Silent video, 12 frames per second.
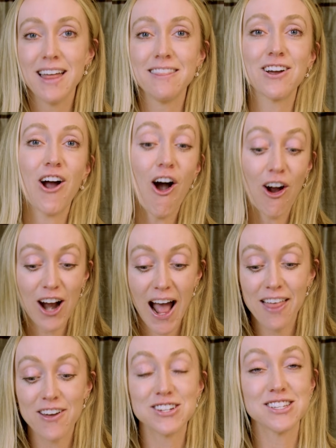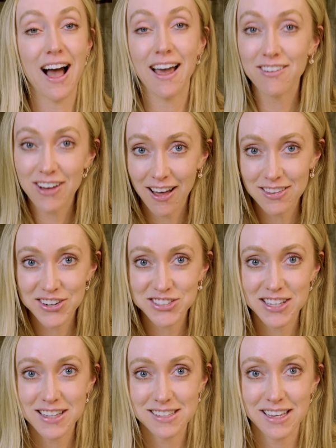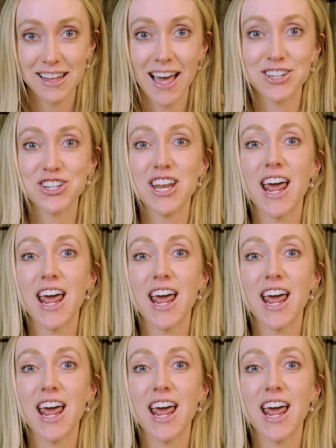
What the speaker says: There are other dial colors in this collection,